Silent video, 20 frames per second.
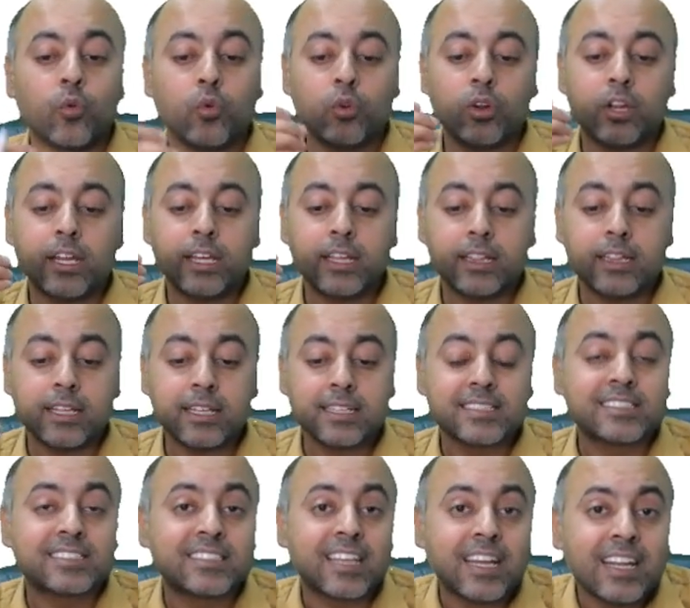only in the
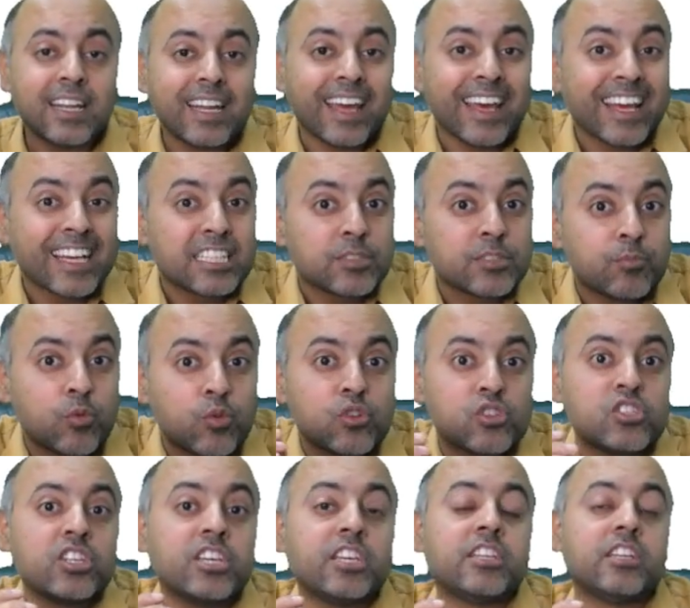sun
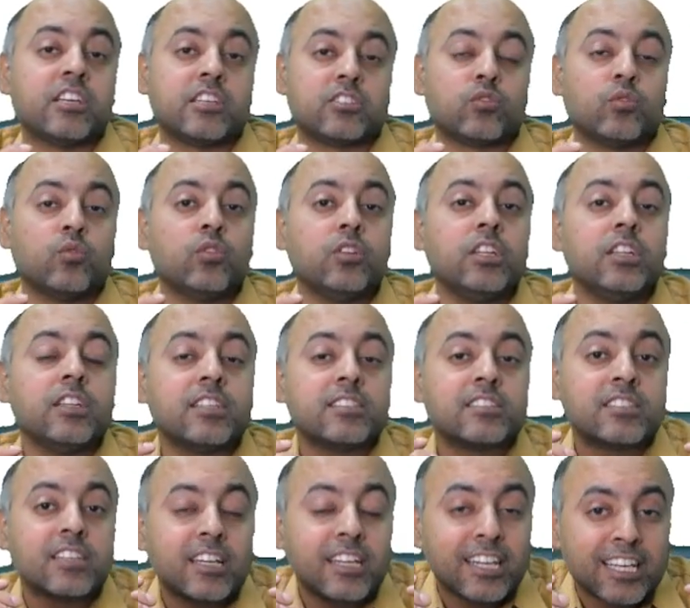exposed areas,
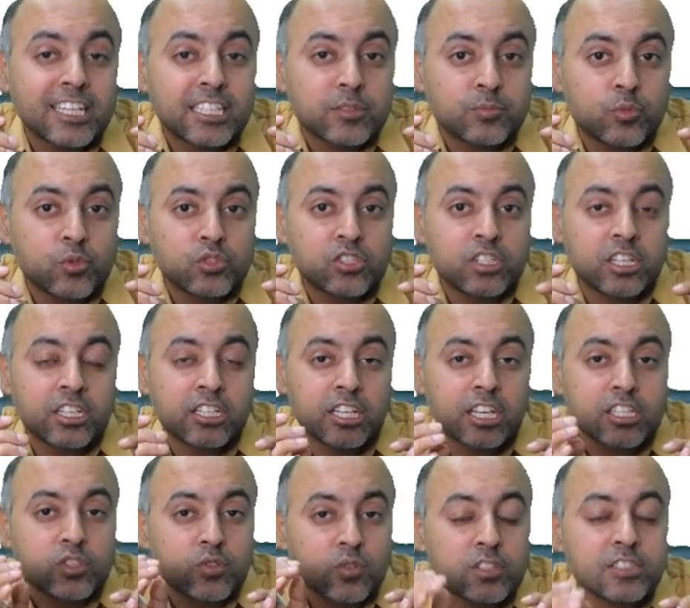
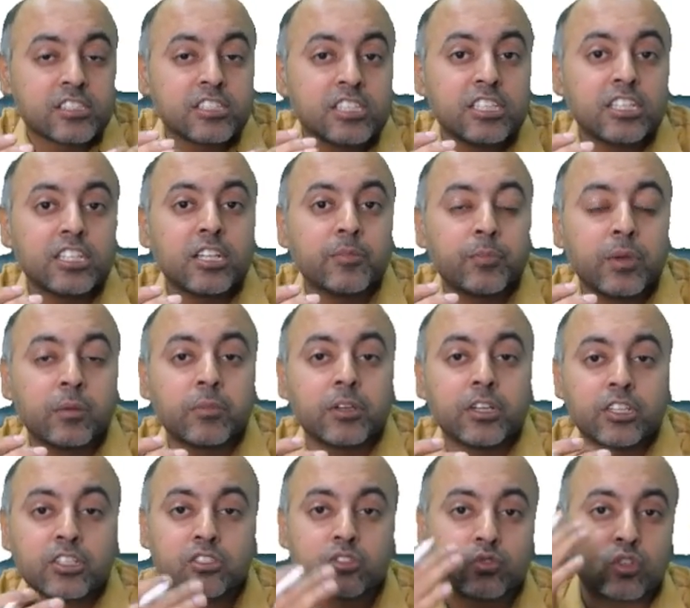you will see the
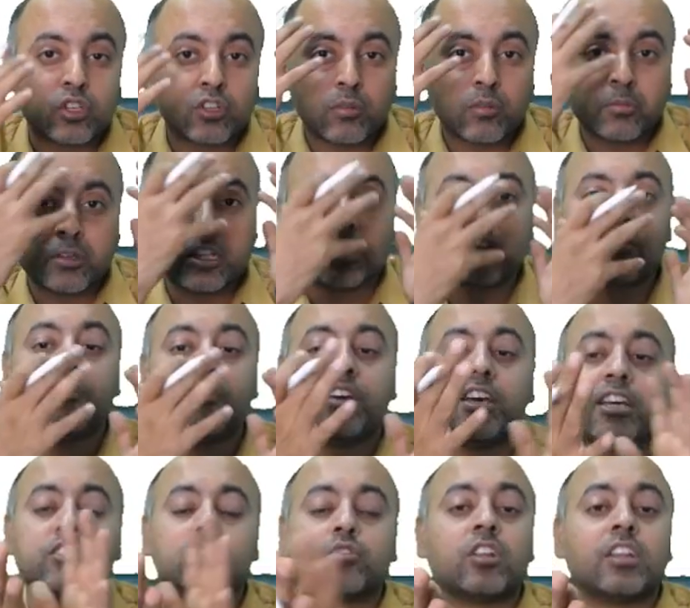pigmentation. So it will be in the
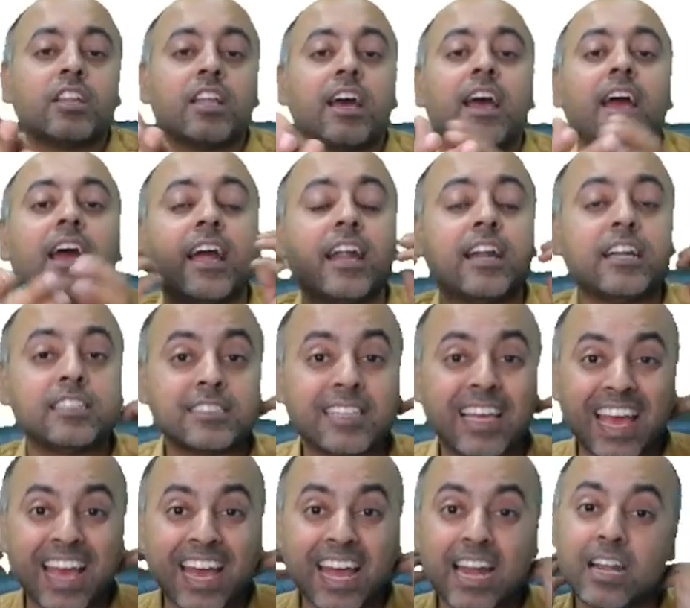face, on the hands,
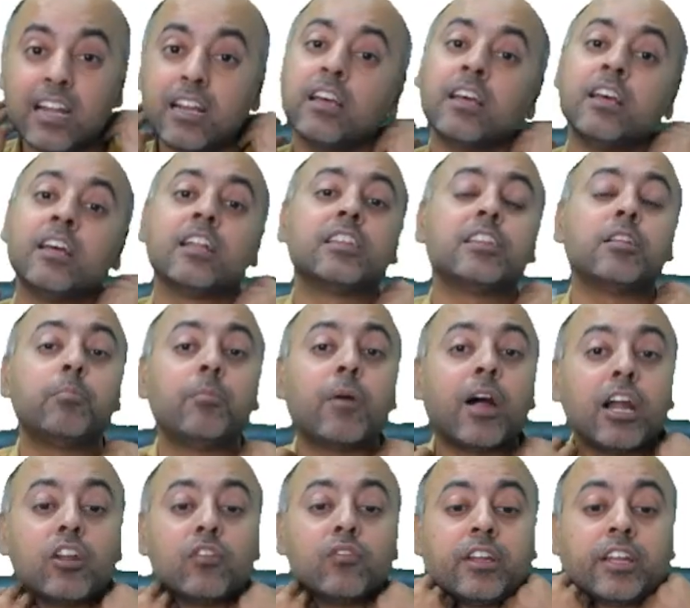and the
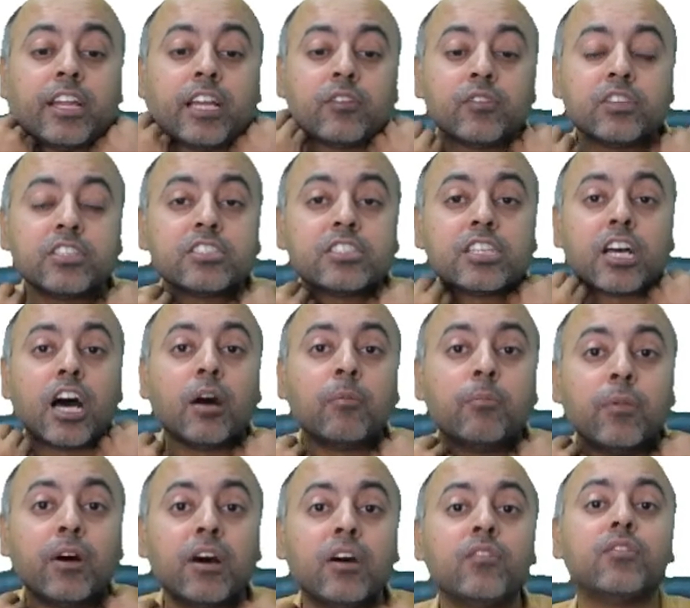part of the neck which is
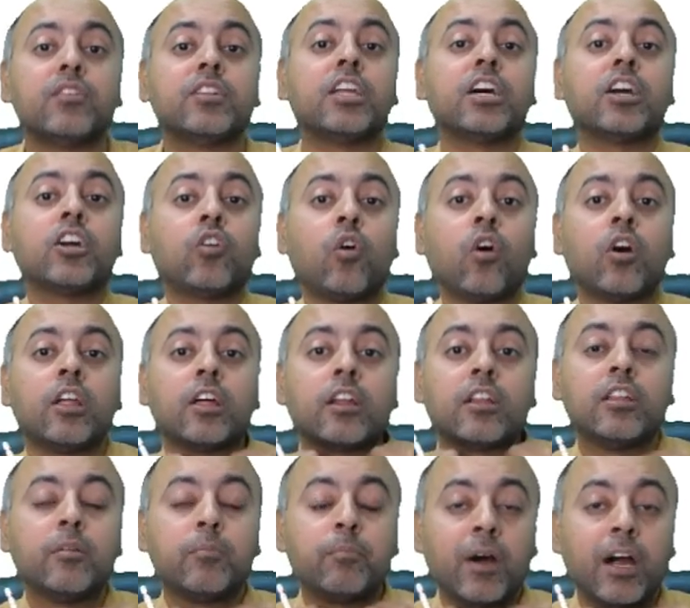above the
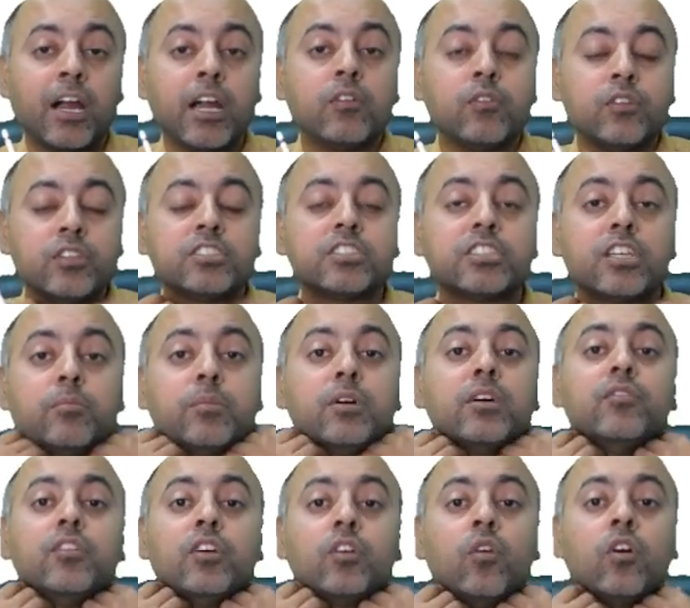collar, so
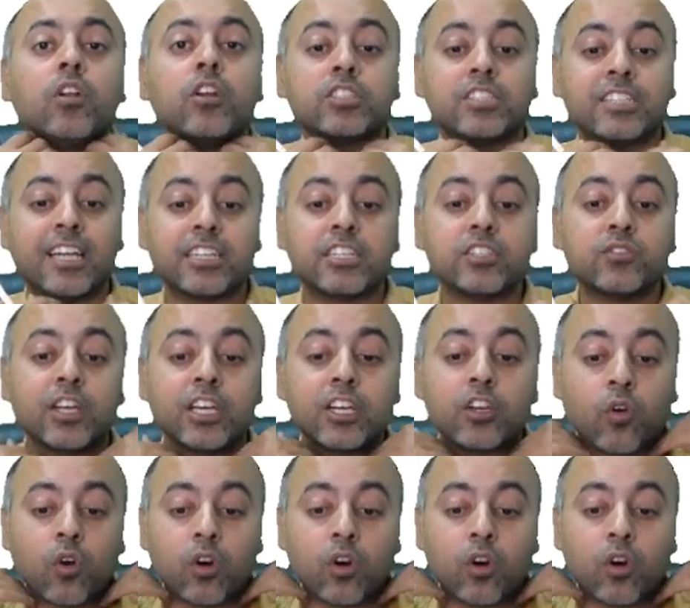that is why